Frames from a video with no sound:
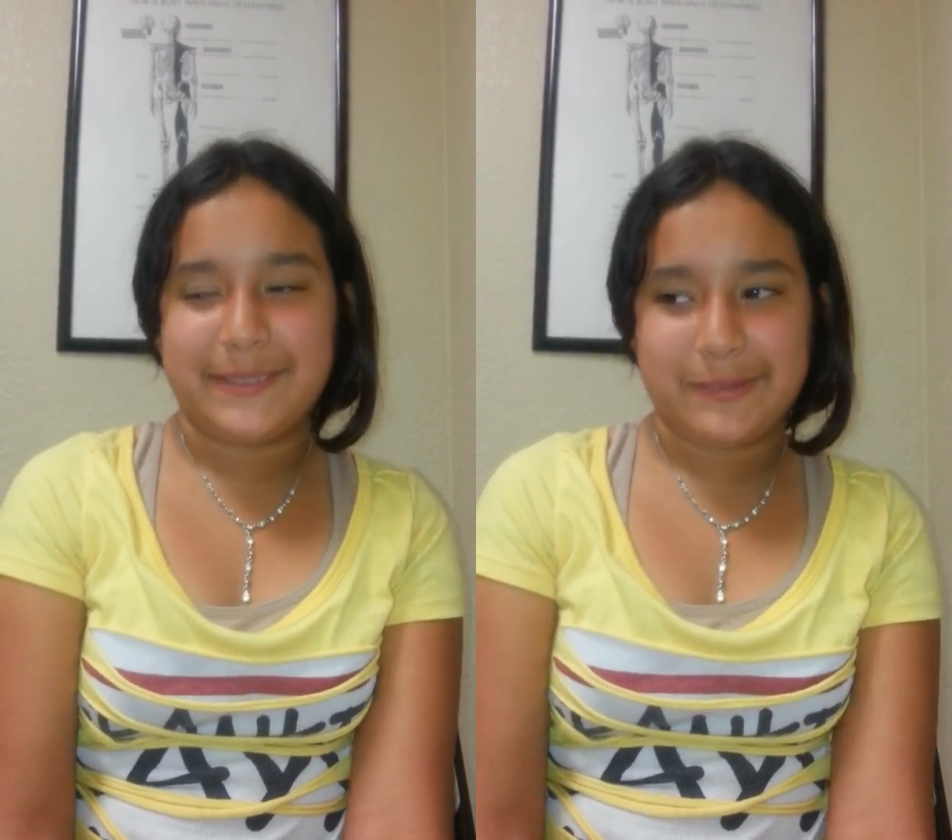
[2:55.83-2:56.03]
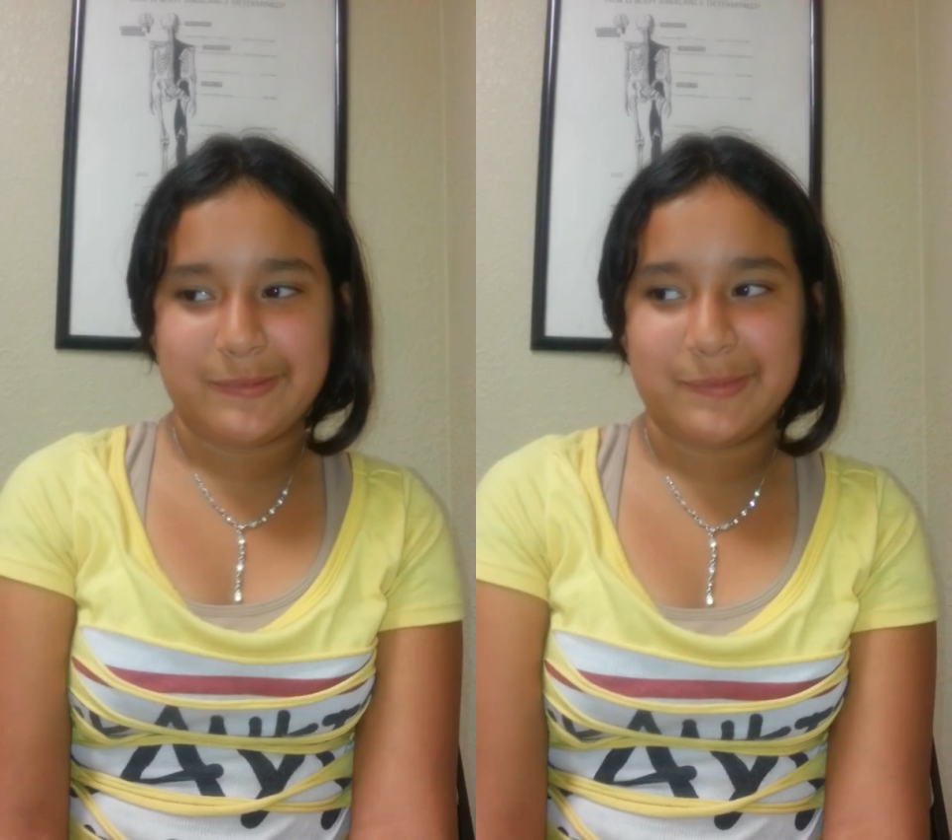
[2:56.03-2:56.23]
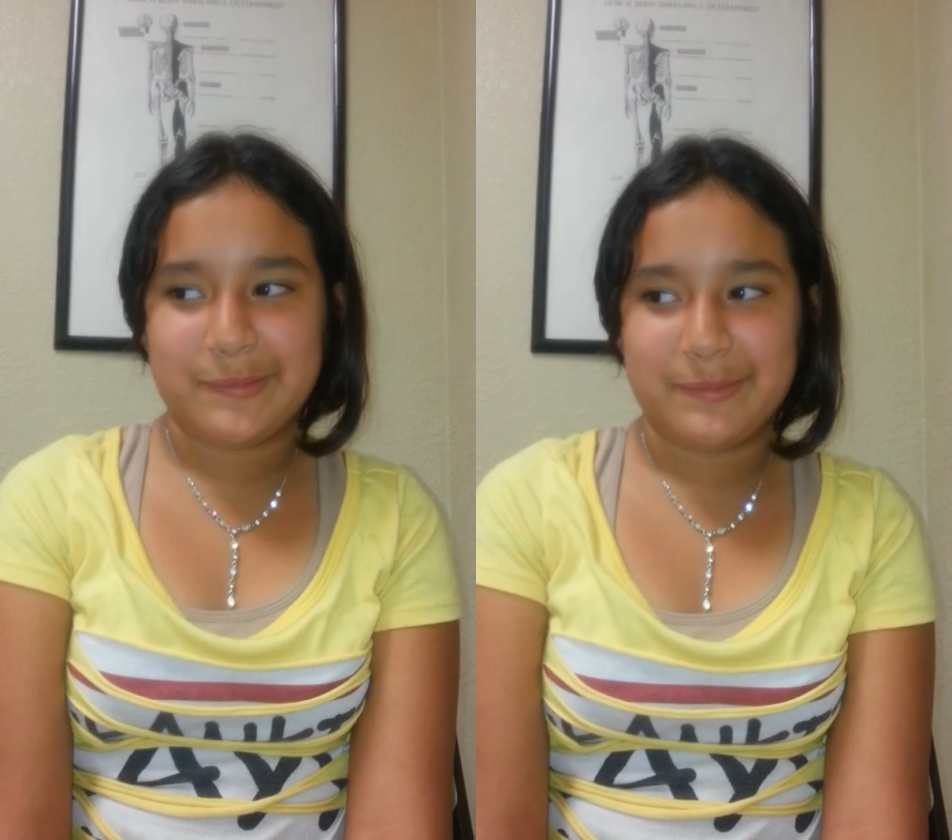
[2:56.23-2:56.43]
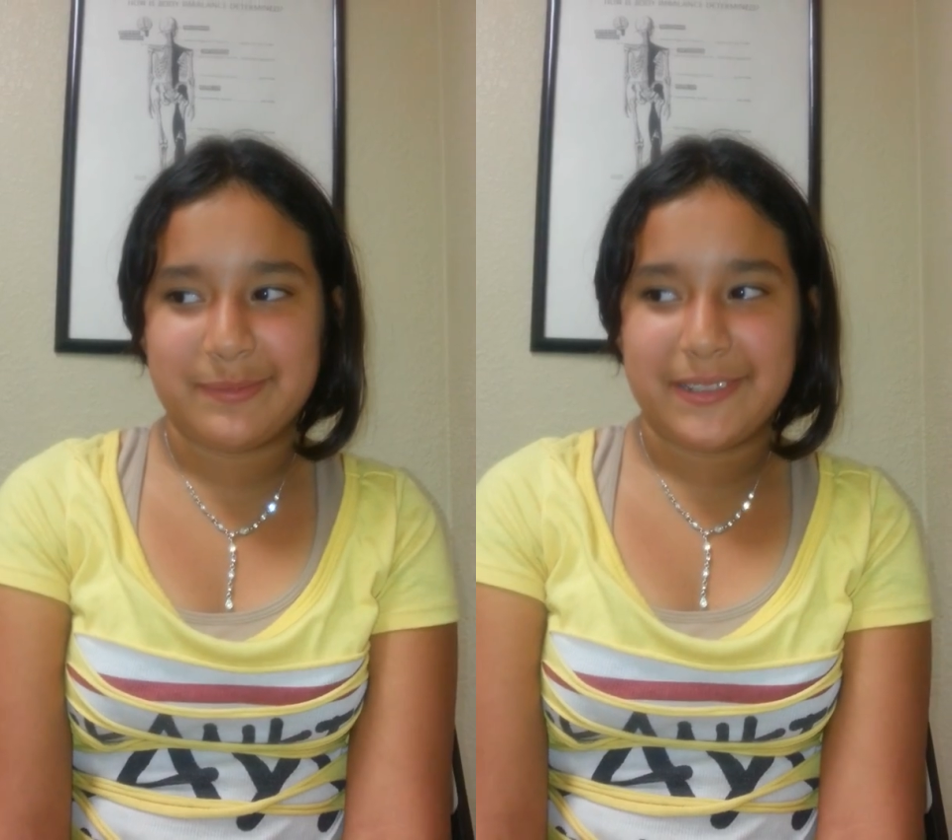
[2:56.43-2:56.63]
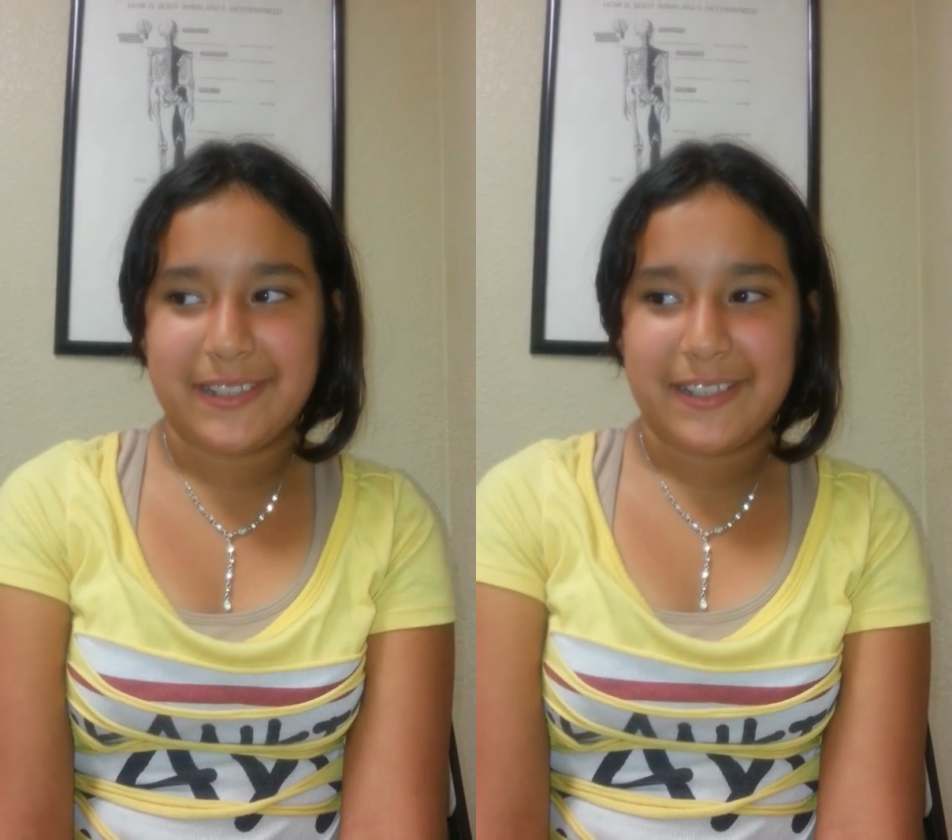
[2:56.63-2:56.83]
uh,
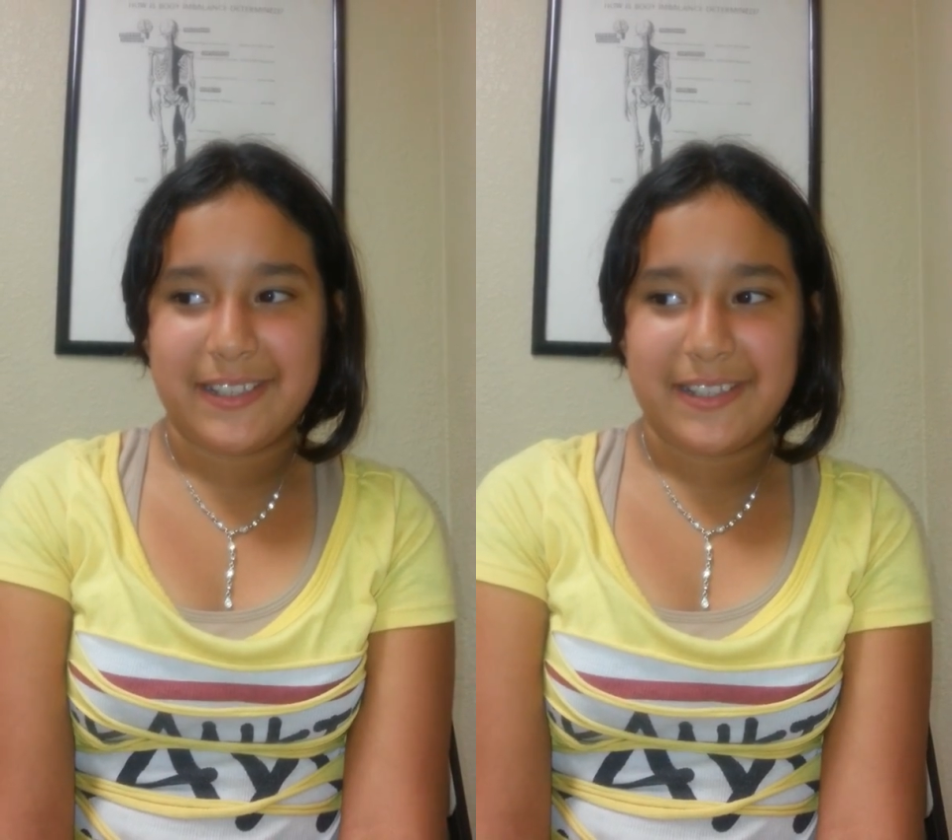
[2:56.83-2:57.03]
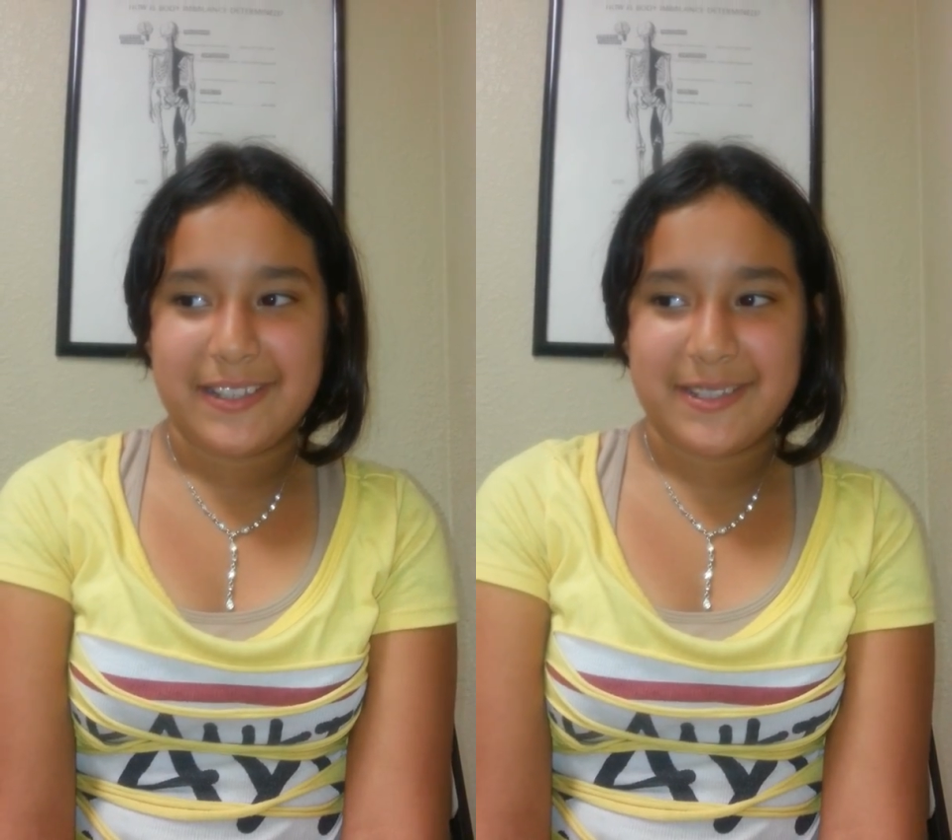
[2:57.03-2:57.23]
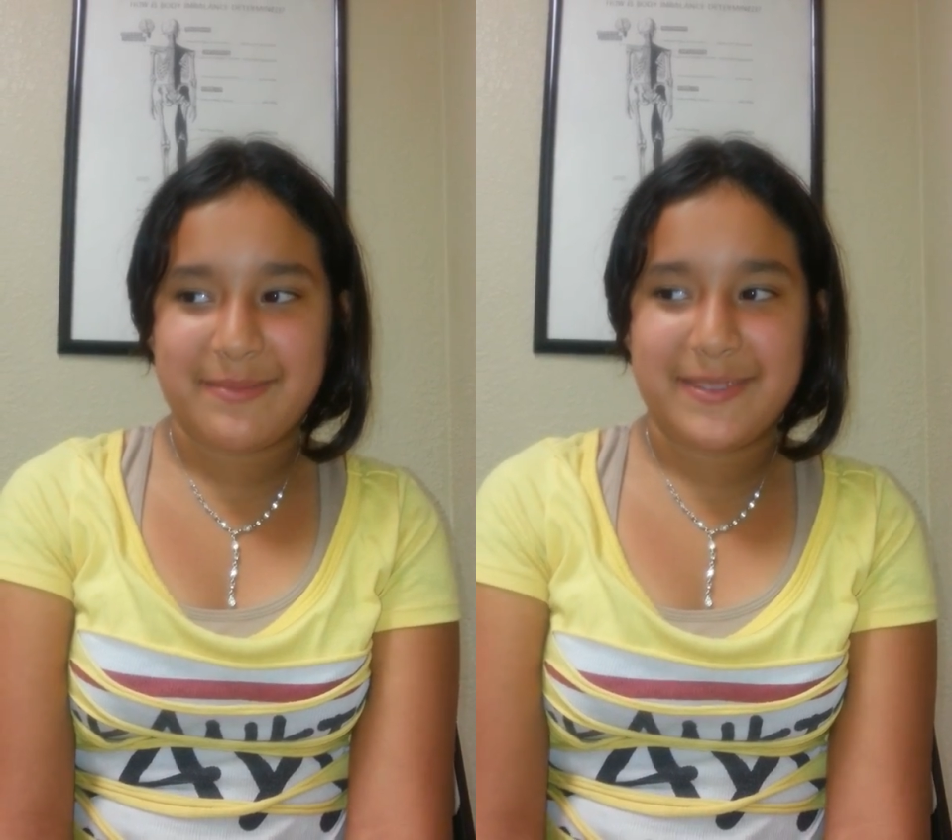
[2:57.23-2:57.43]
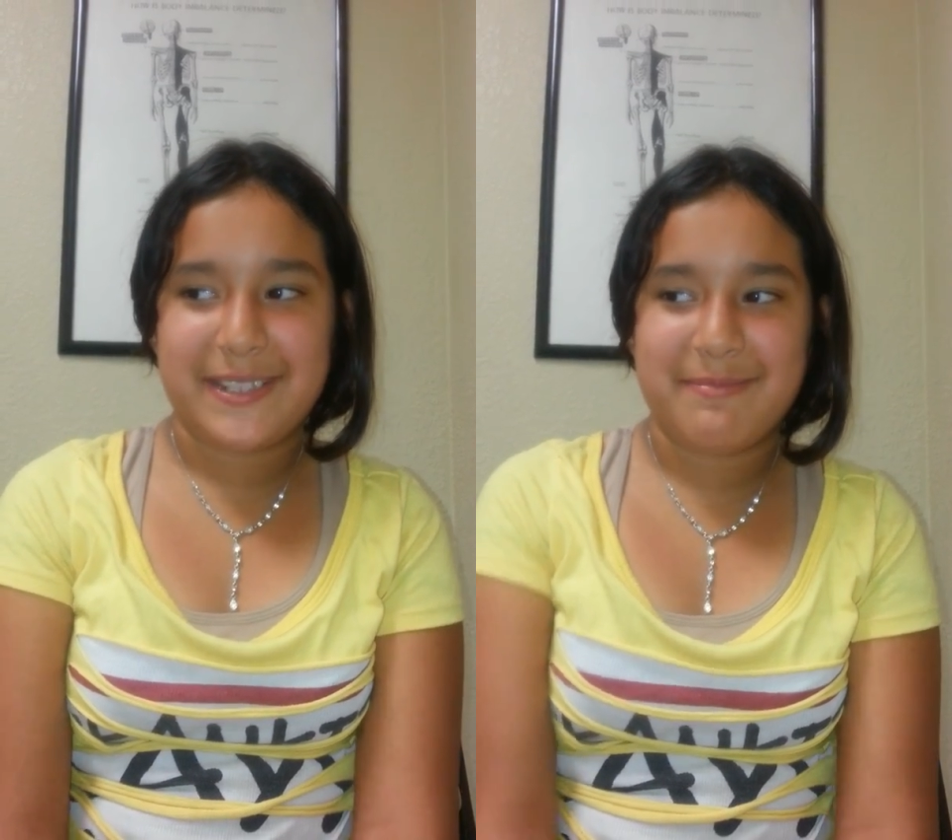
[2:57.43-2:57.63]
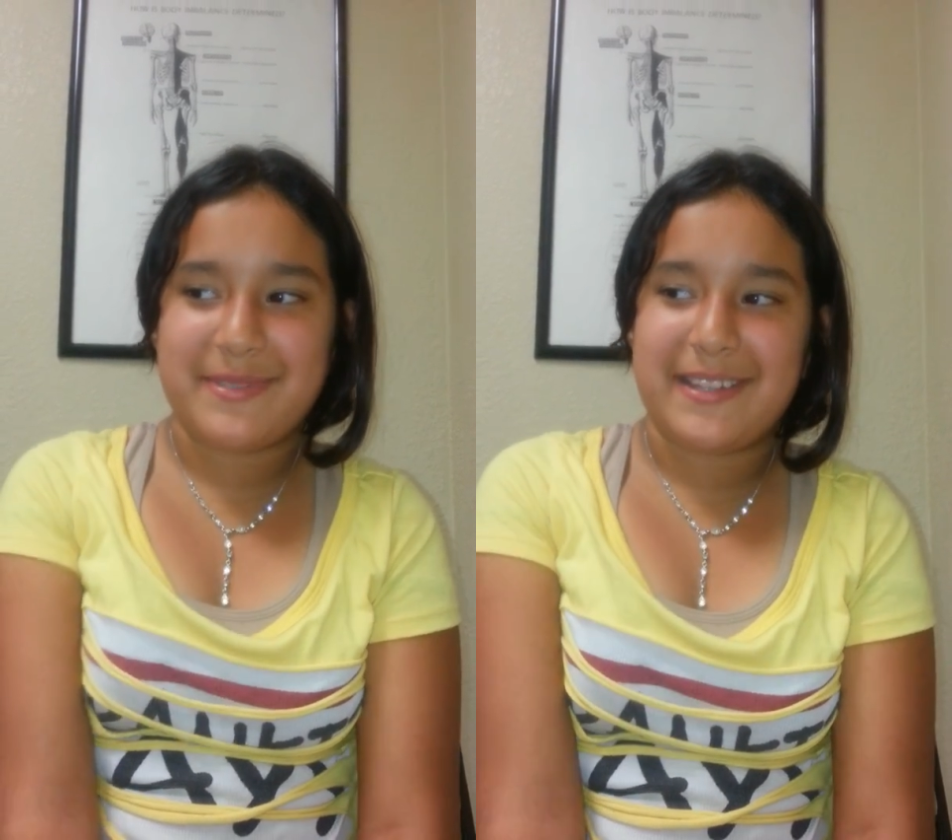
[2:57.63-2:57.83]
um,
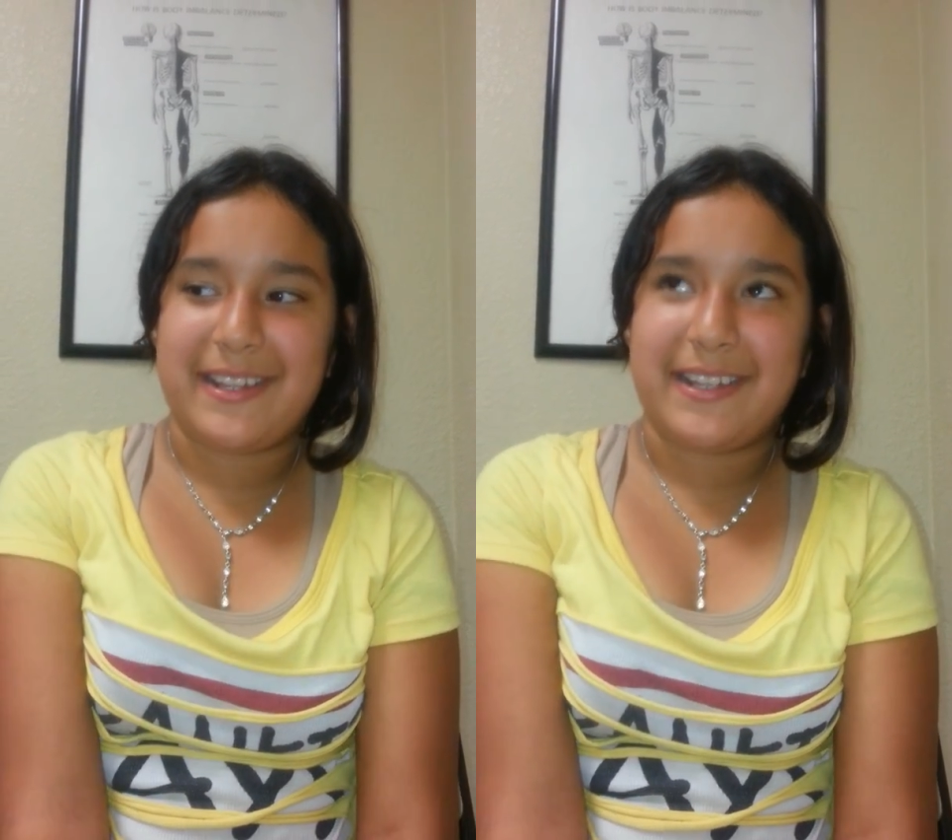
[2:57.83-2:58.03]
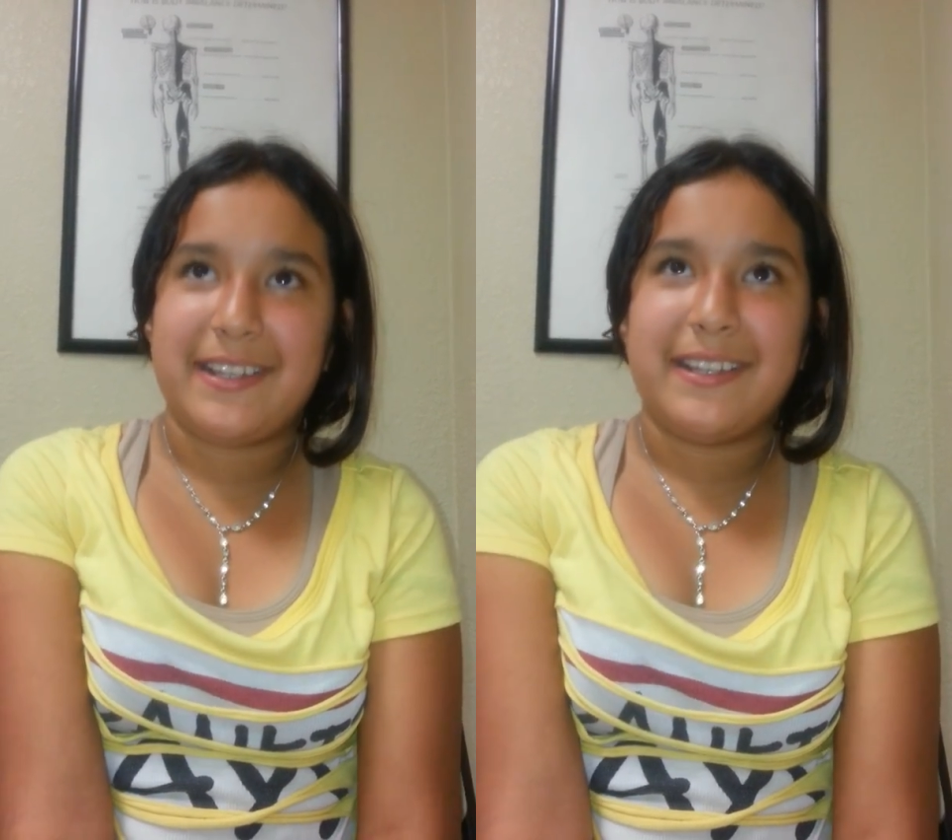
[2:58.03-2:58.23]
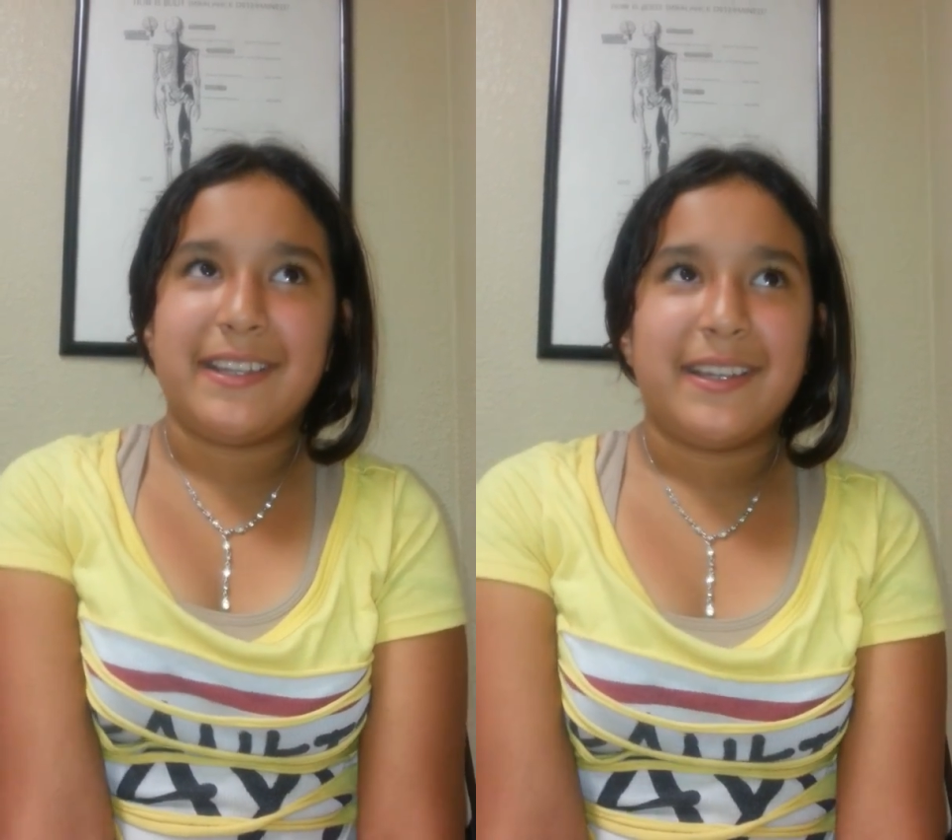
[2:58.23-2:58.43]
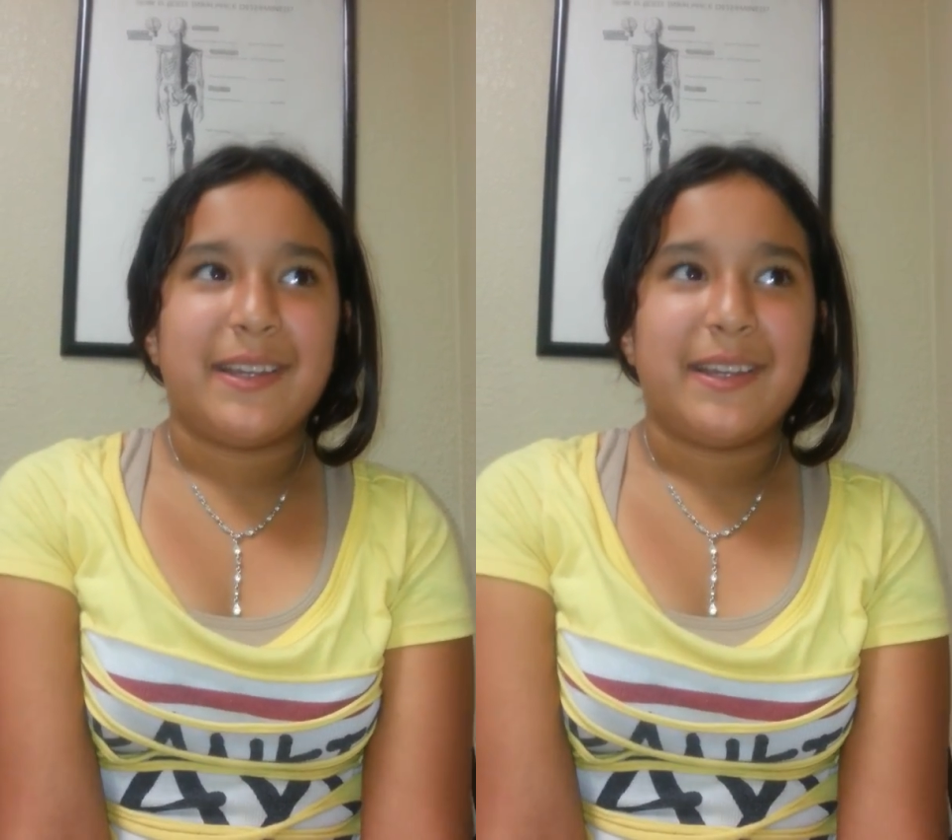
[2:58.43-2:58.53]
sometimes like